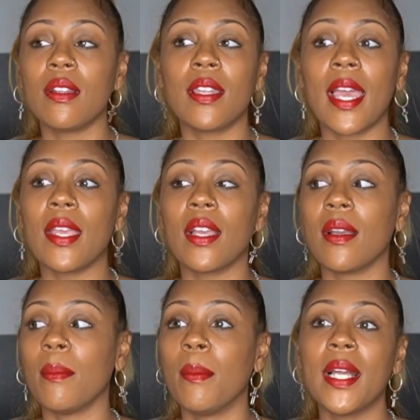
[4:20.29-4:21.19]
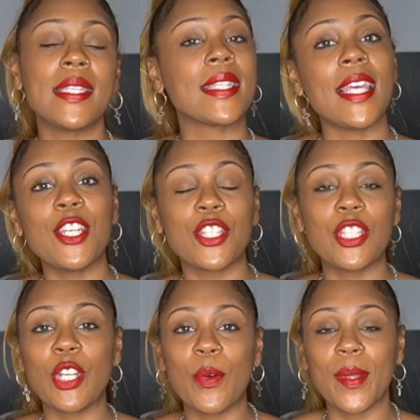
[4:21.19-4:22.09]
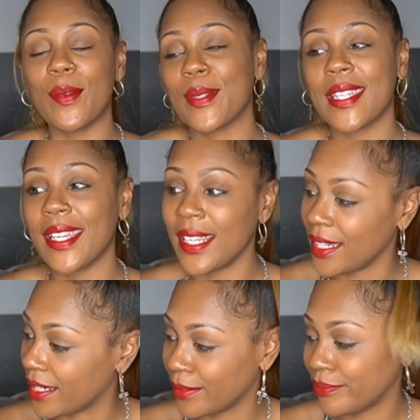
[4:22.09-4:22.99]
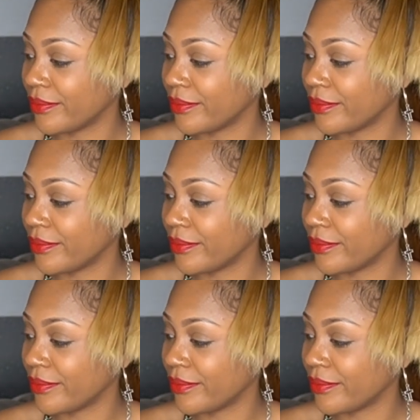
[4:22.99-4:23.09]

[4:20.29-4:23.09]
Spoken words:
like, months later, she told me and was like, here,